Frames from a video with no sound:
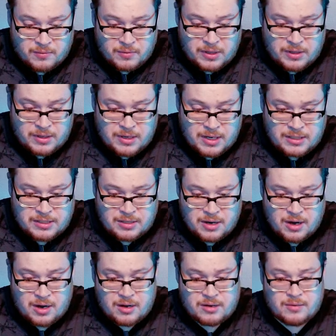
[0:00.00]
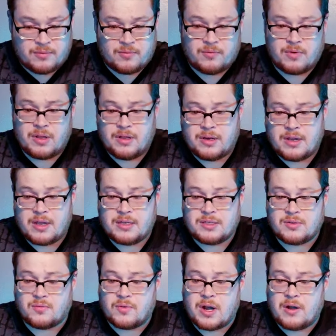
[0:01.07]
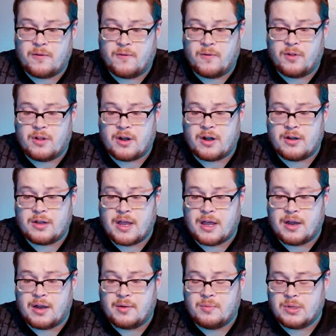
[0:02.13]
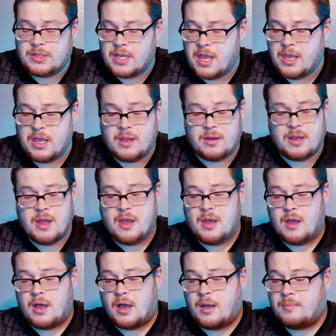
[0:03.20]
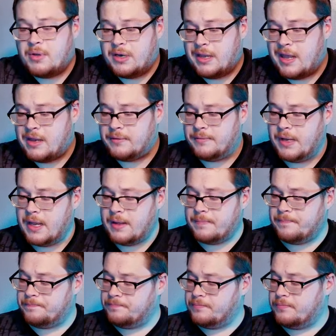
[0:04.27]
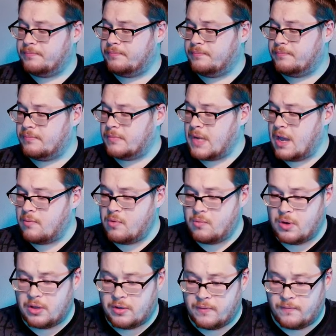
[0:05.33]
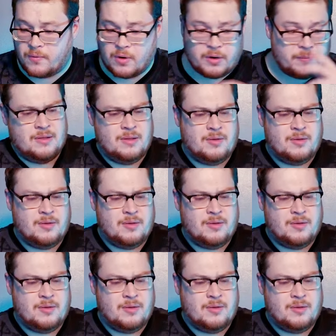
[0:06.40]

Really nice card, really nice rare full art. I will take it, but again, yeah, not what we're looking for.